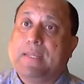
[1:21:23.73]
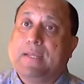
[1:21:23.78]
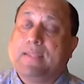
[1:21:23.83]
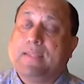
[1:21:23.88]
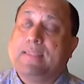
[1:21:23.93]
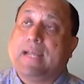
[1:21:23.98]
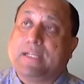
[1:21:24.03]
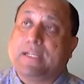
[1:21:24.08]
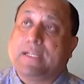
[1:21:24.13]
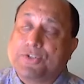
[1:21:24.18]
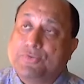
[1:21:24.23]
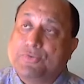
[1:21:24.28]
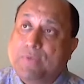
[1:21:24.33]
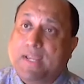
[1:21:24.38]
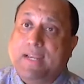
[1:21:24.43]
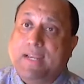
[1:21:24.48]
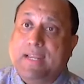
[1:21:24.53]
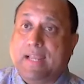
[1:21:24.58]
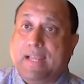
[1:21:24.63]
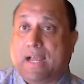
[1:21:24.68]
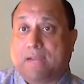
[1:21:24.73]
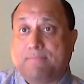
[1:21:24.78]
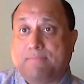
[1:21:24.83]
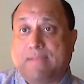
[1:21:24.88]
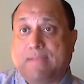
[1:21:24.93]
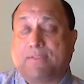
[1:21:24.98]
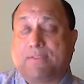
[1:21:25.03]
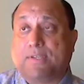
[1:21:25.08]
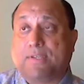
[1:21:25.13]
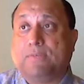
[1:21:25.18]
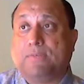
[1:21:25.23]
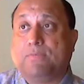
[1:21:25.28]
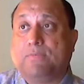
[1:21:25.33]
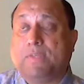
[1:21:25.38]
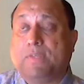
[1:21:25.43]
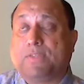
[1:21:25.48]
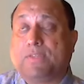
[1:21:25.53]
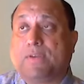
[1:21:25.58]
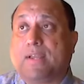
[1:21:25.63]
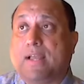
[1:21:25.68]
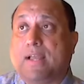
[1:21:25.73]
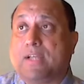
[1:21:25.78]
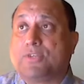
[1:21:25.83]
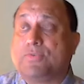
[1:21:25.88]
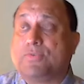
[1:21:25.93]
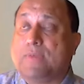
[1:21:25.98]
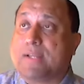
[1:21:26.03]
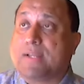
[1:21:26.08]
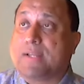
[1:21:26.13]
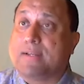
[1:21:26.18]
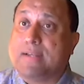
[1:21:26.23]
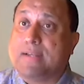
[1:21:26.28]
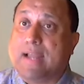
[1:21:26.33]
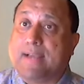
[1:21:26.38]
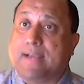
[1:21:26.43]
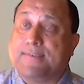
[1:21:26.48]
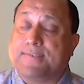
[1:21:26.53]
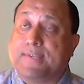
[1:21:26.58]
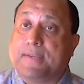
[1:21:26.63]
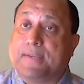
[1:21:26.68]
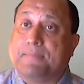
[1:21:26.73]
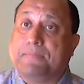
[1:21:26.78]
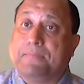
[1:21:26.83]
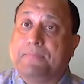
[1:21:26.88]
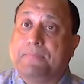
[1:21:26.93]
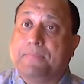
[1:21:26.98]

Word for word: that's really our method with regard to recognizing